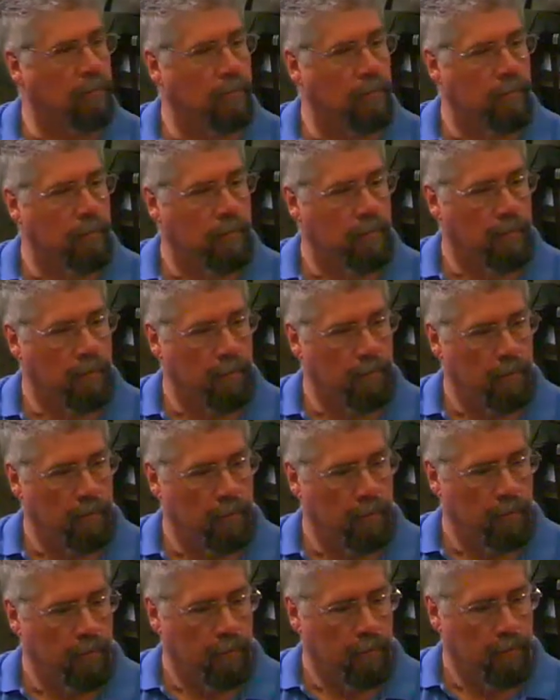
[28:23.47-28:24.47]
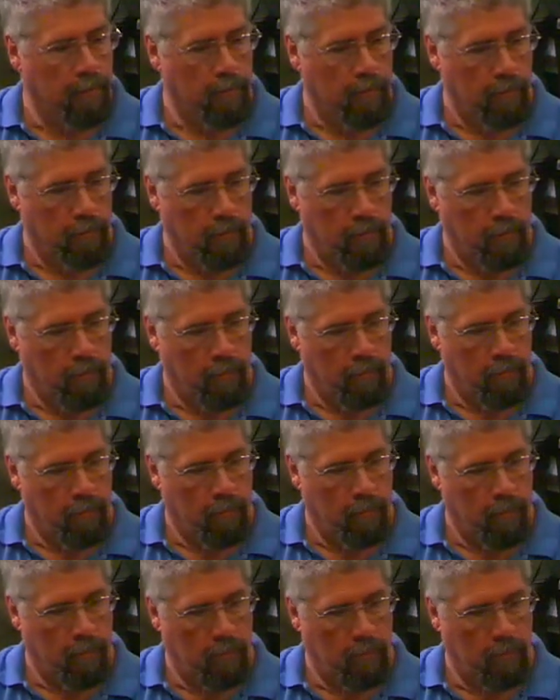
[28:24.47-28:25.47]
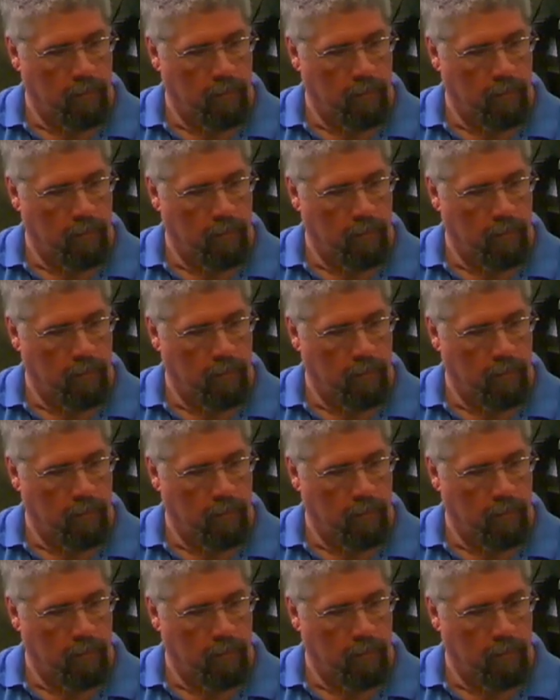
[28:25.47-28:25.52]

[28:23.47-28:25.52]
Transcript: the population of raccoons